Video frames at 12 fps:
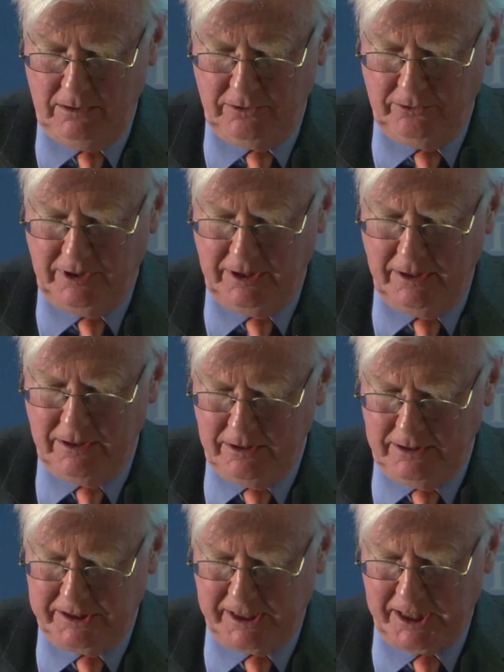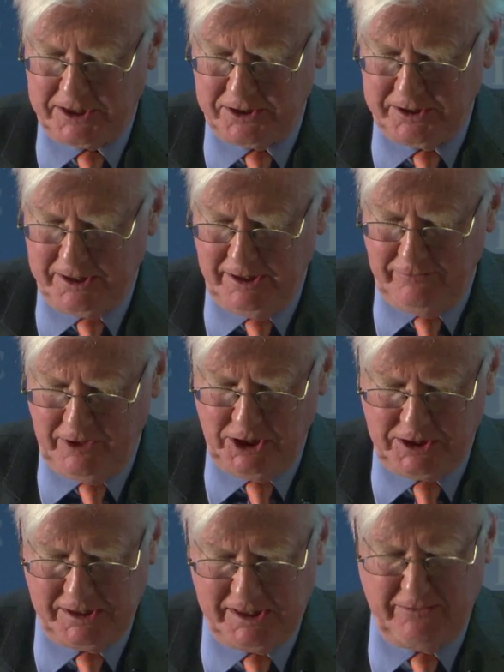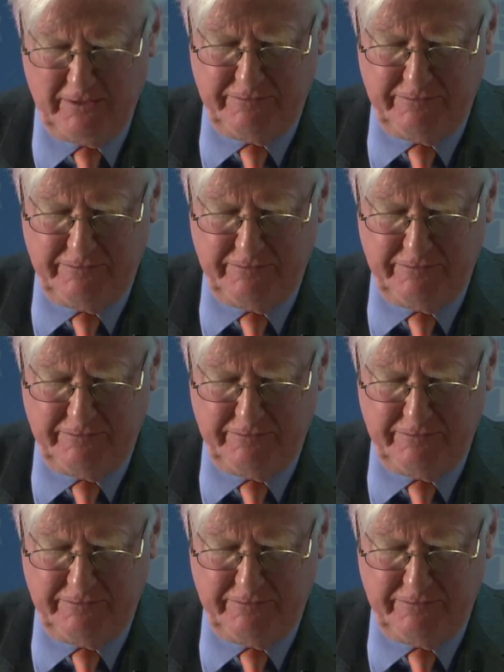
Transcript: though the disastrous innovations of the